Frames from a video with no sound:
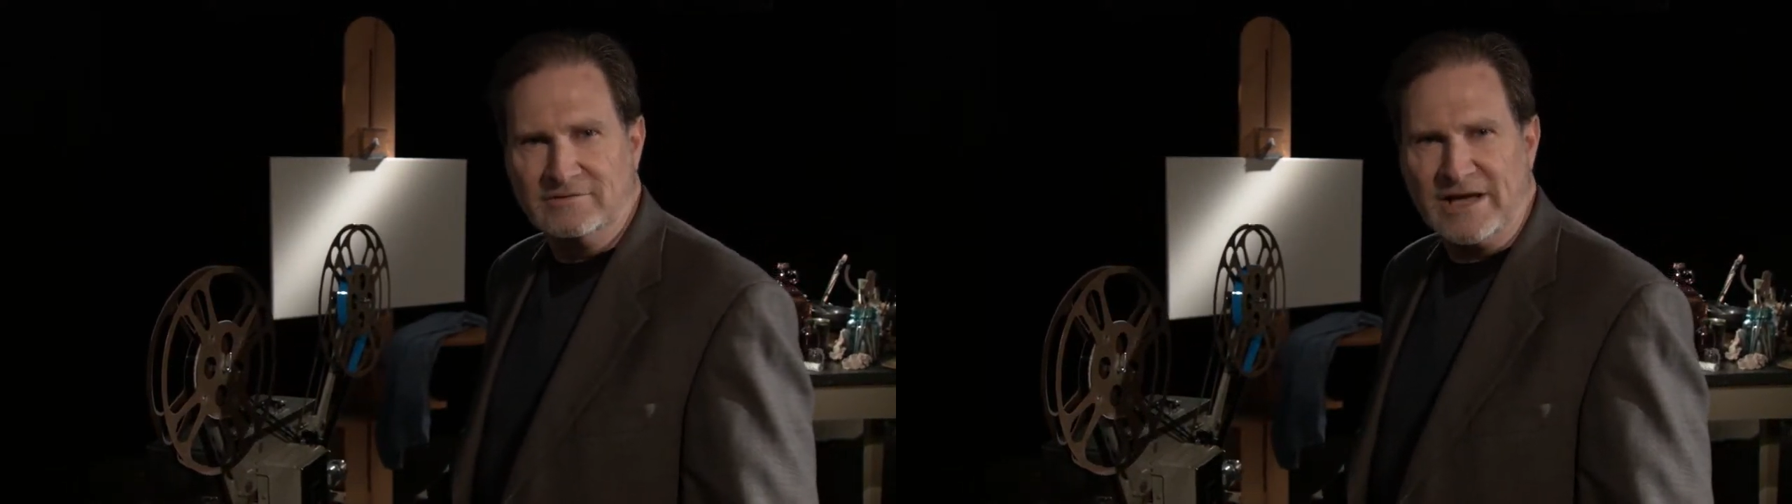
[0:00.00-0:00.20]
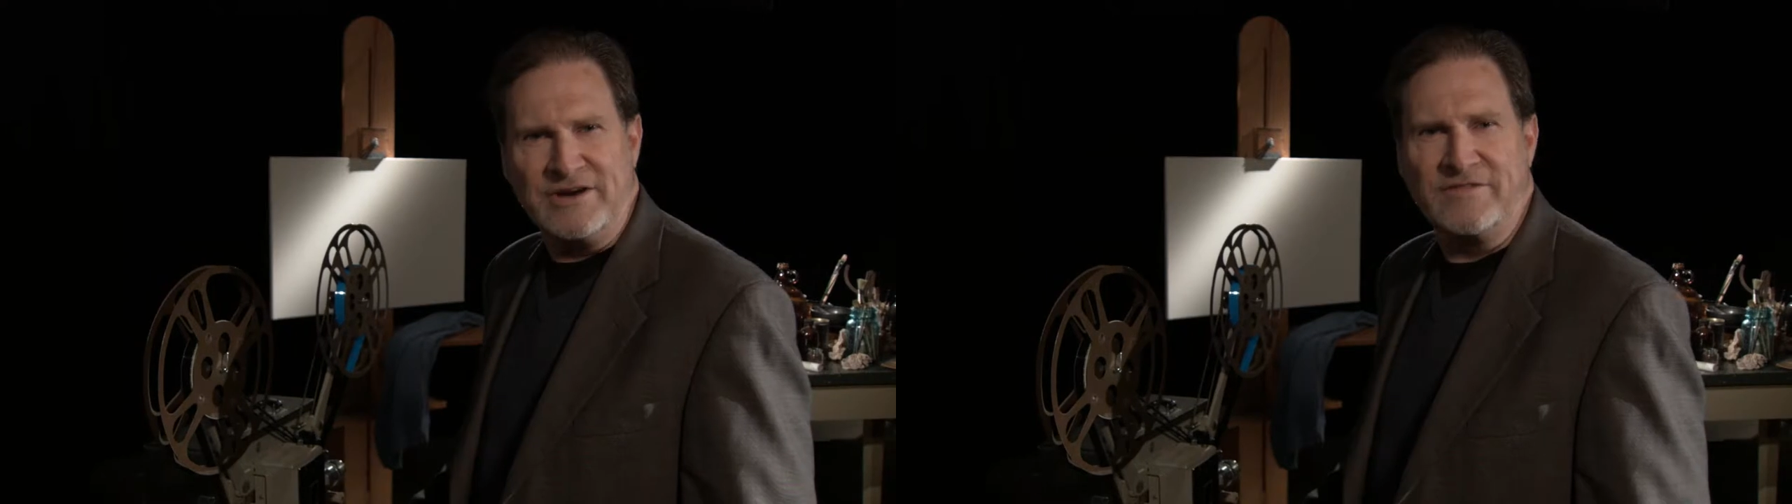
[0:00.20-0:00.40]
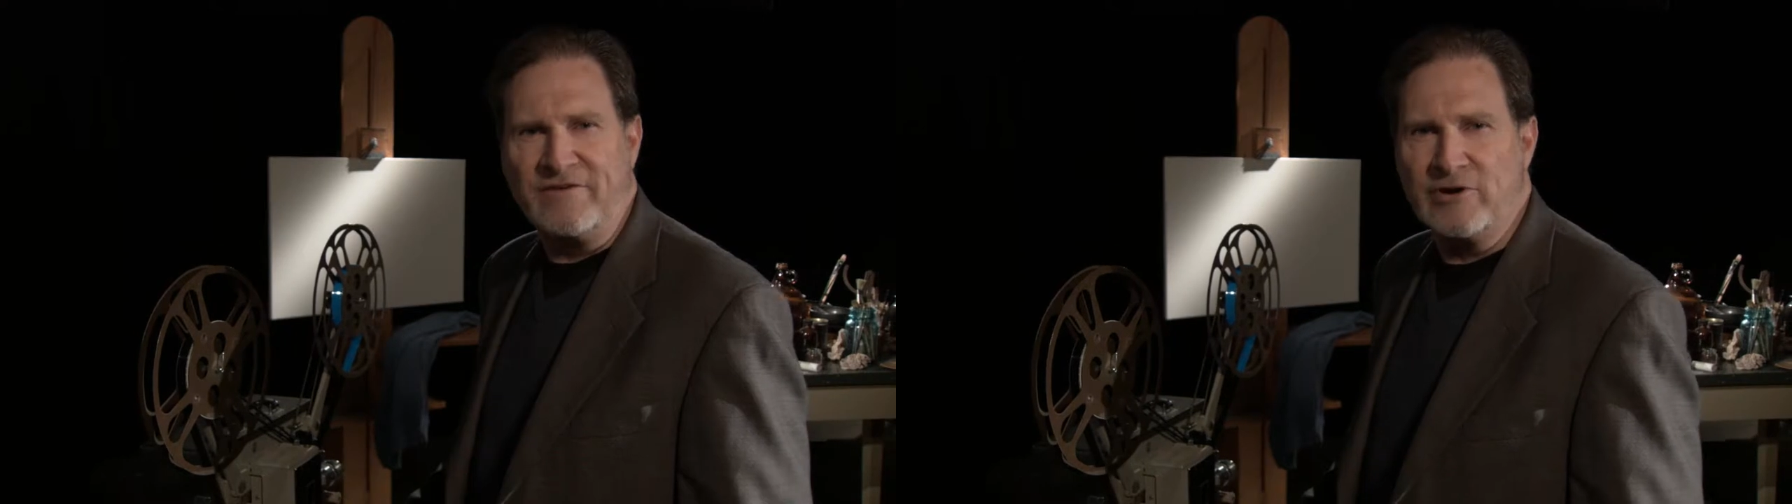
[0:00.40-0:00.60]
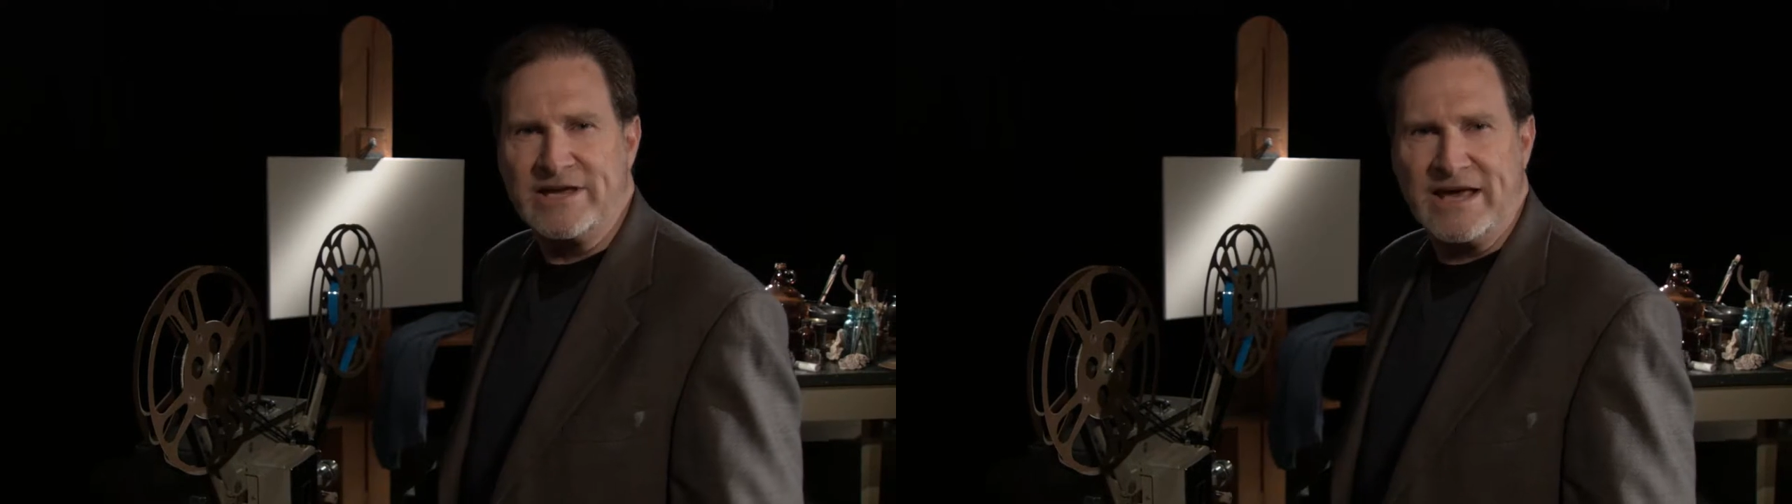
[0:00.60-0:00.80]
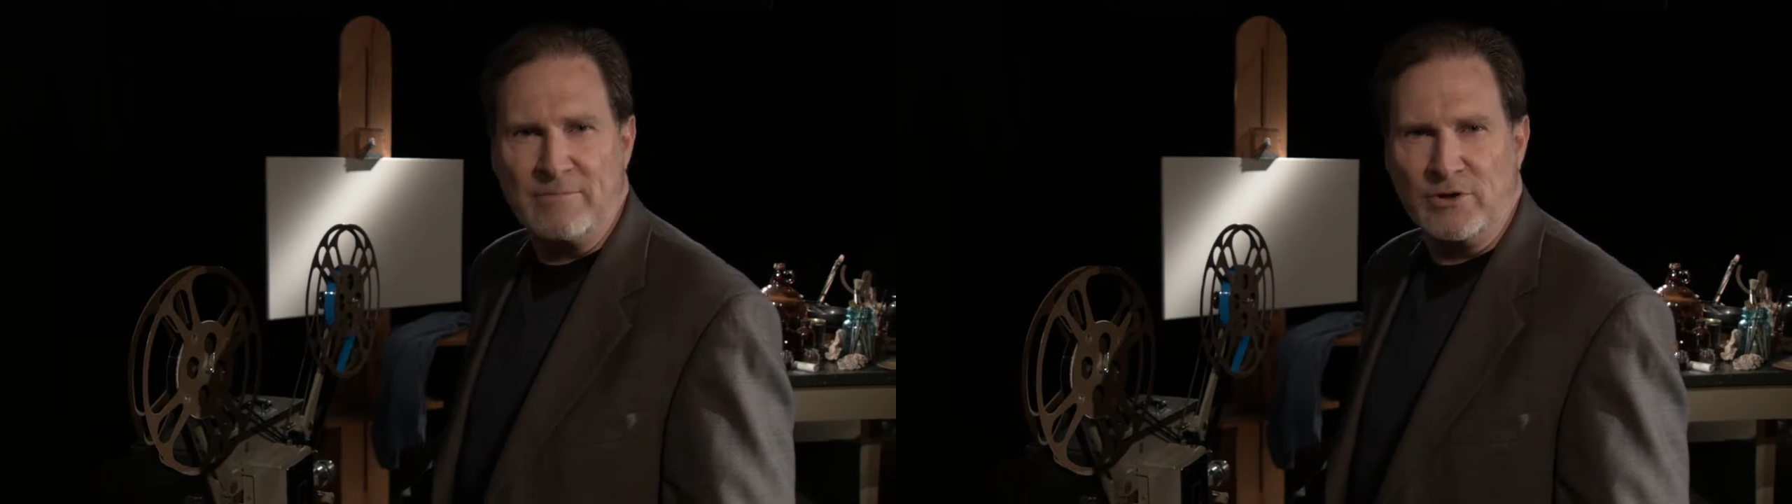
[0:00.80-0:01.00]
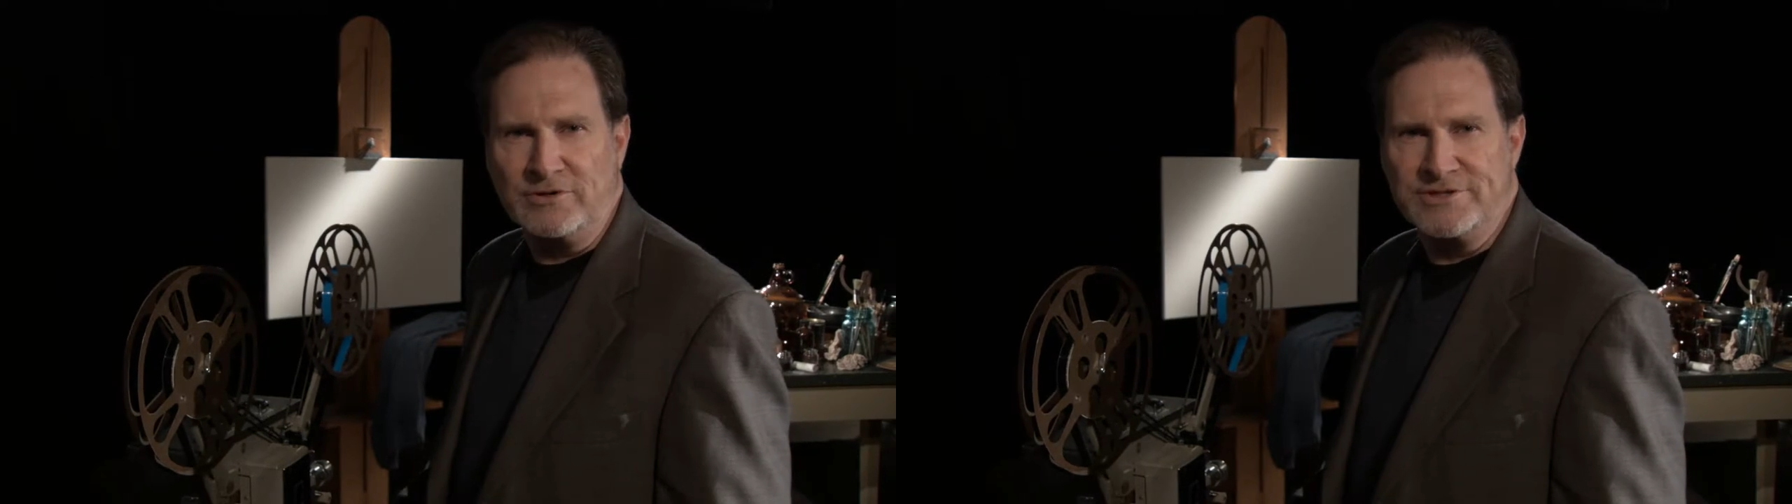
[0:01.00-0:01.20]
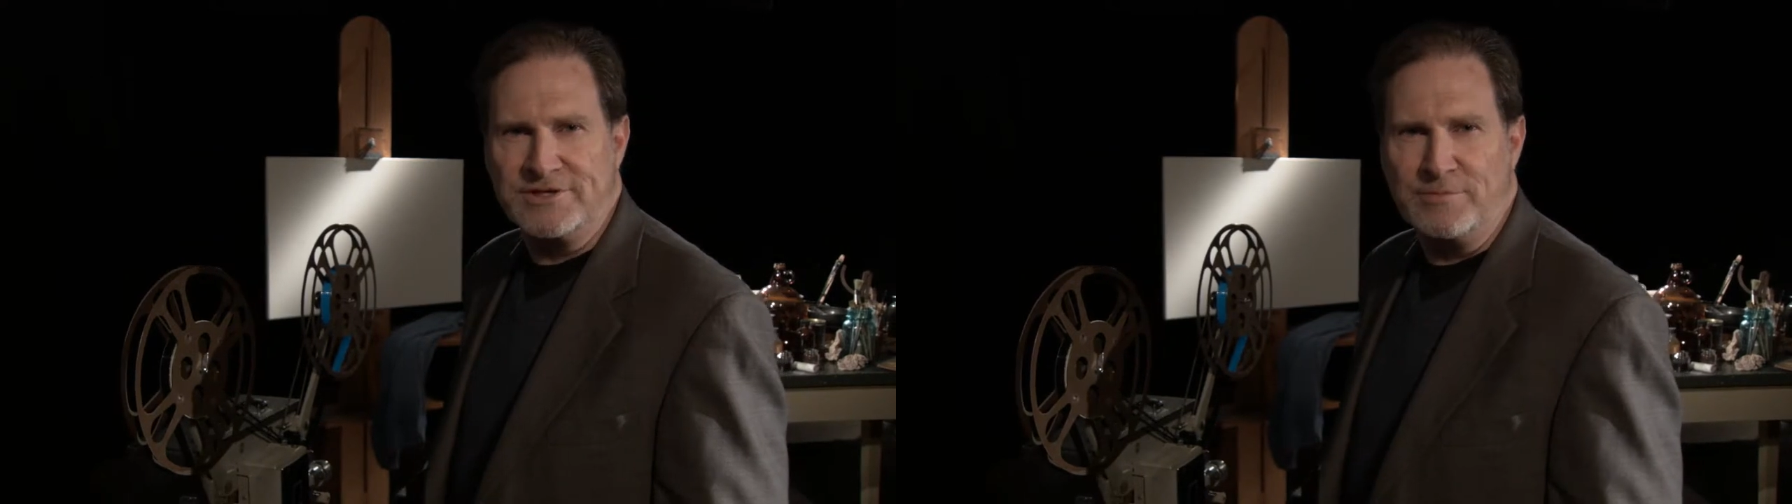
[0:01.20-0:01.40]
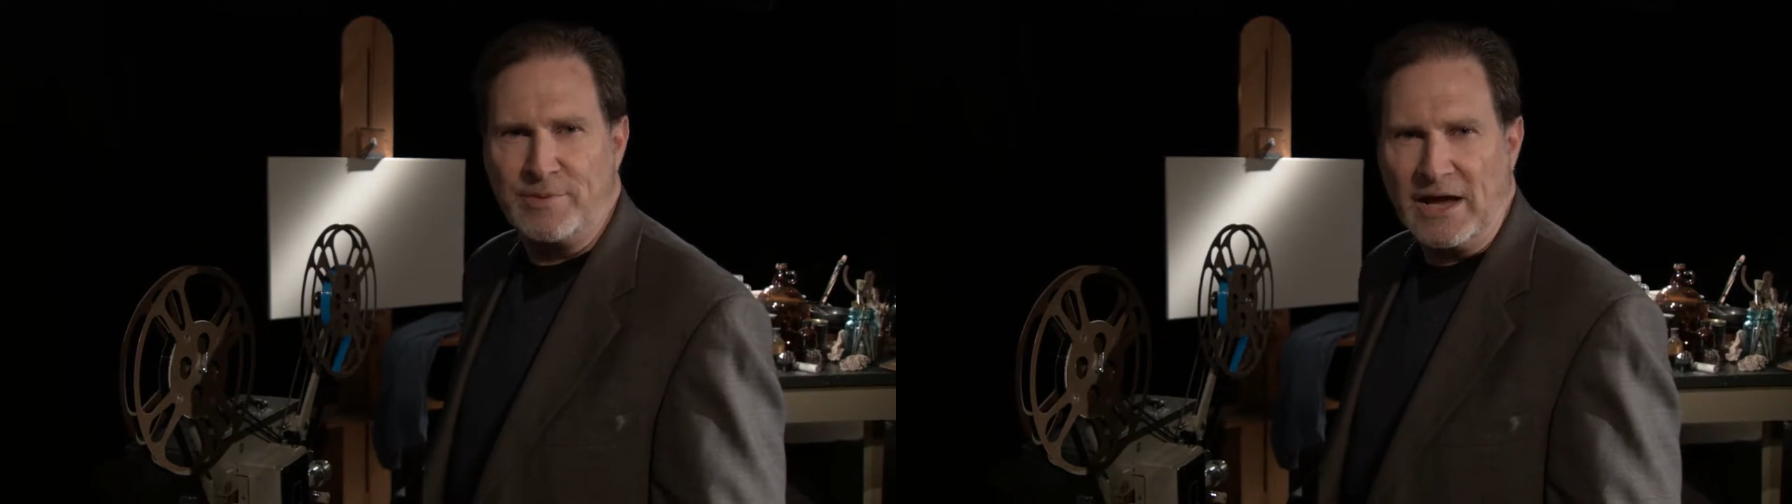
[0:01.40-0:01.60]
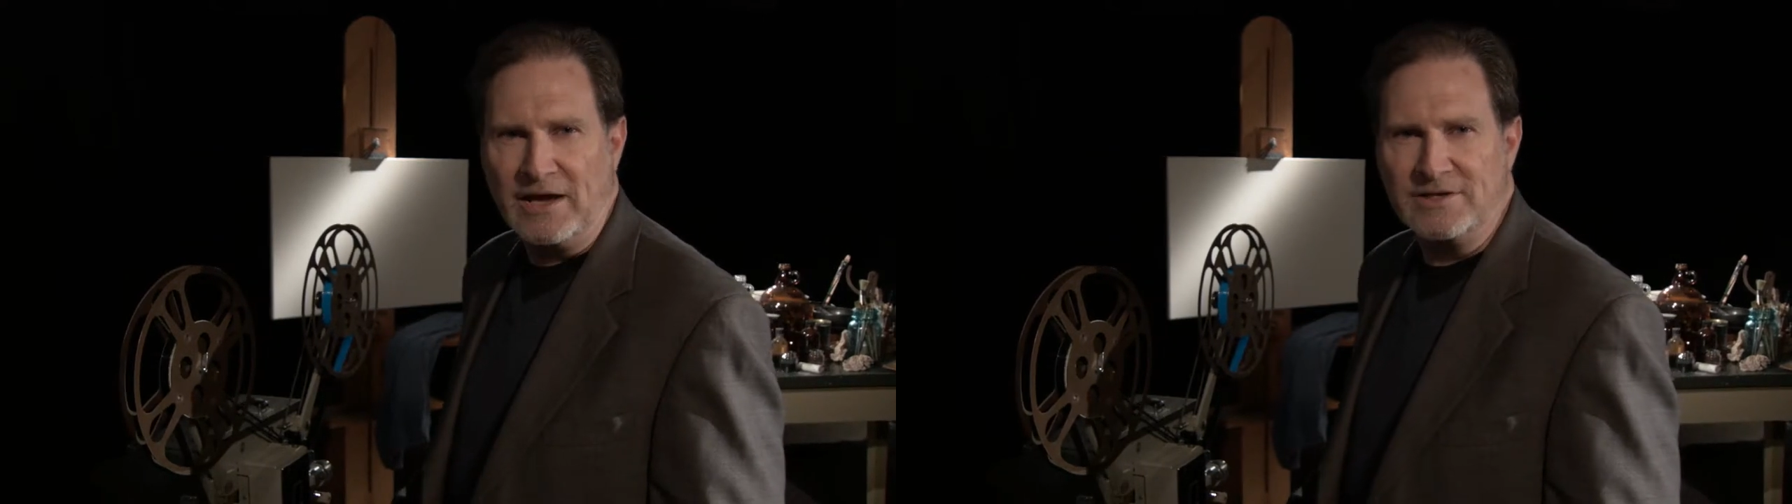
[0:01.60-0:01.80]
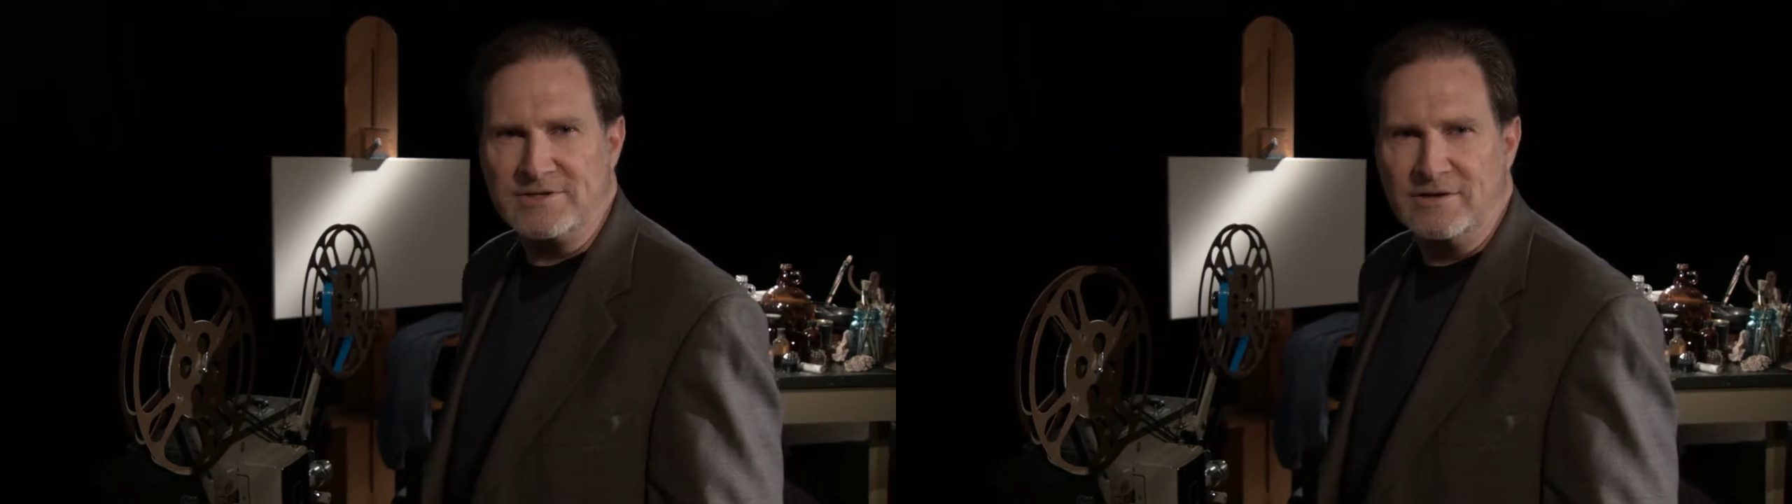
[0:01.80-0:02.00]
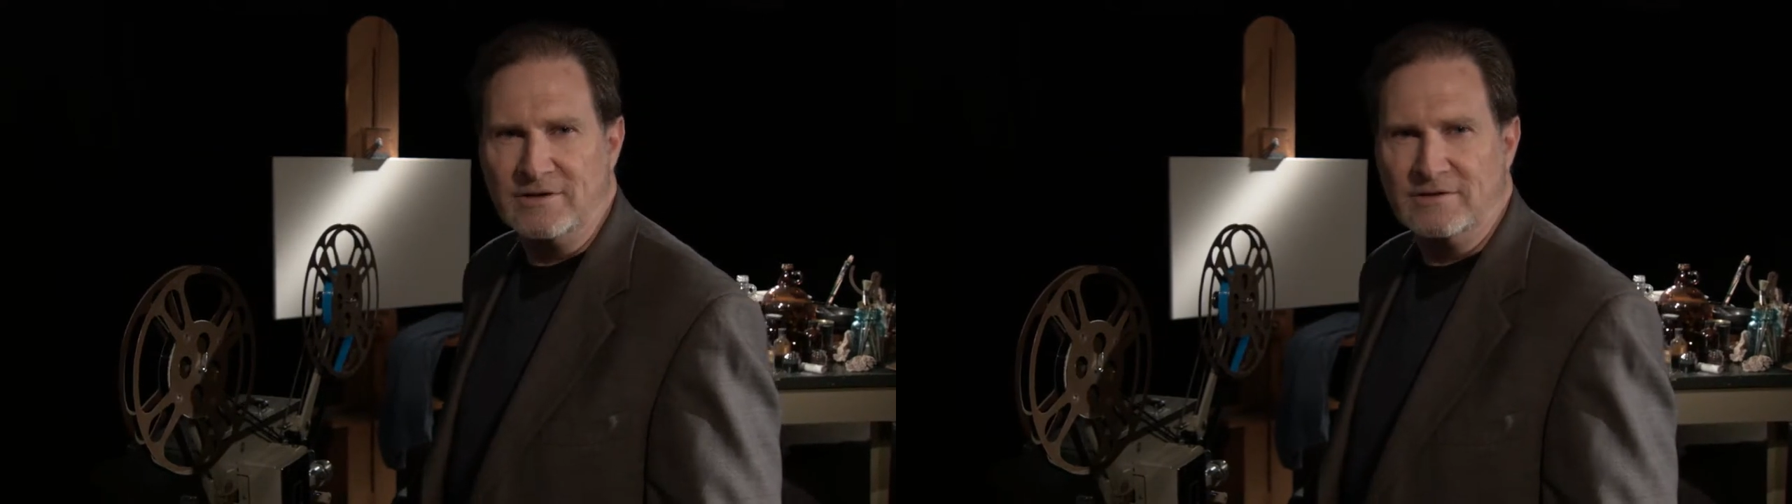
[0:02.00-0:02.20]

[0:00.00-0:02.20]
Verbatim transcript: down to the very chemicals in the paint,